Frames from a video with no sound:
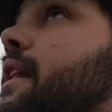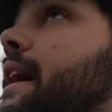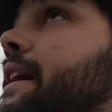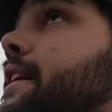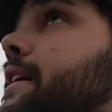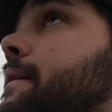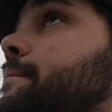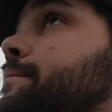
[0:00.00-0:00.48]
like
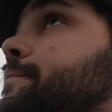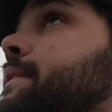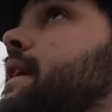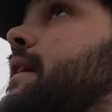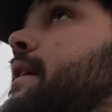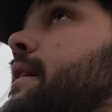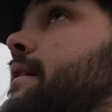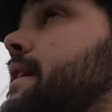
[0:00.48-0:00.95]
a
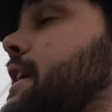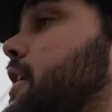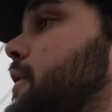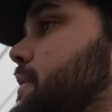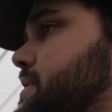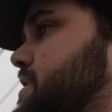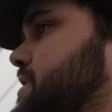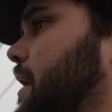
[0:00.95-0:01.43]
you
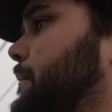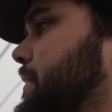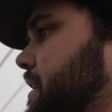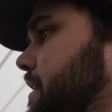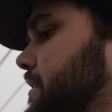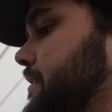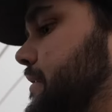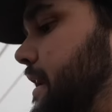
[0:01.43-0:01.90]
know, a
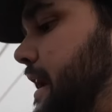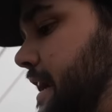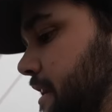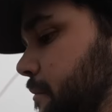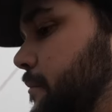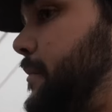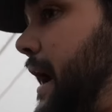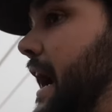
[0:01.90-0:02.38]
something. I
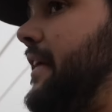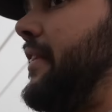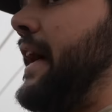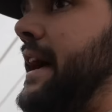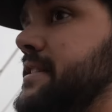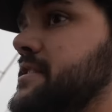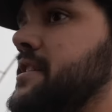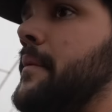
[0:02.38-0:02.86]
didn't buy
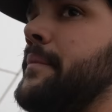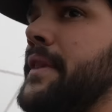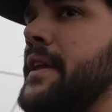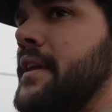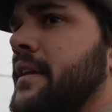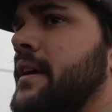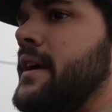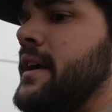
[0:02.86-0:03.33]
that
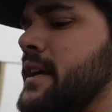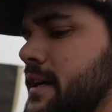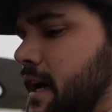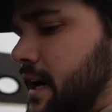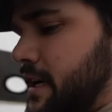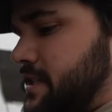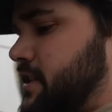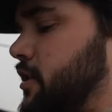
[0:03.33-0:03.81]
something
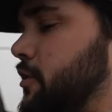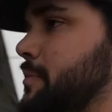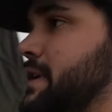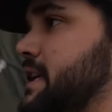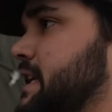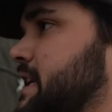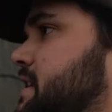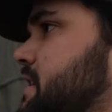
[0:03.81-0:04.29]
uh, to go
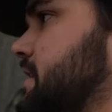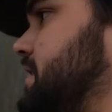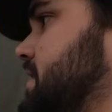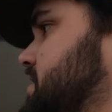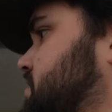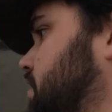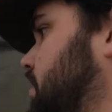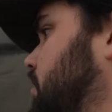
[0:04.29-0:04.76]
beneath the
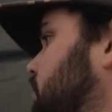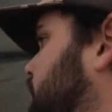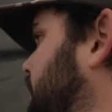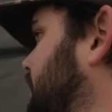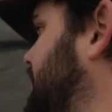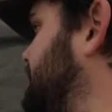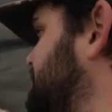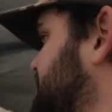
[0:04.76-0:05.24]
stove.
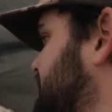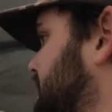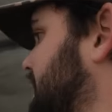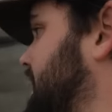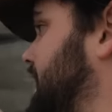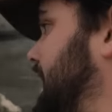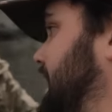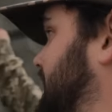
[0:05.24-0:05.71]

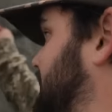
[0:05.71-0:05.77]
I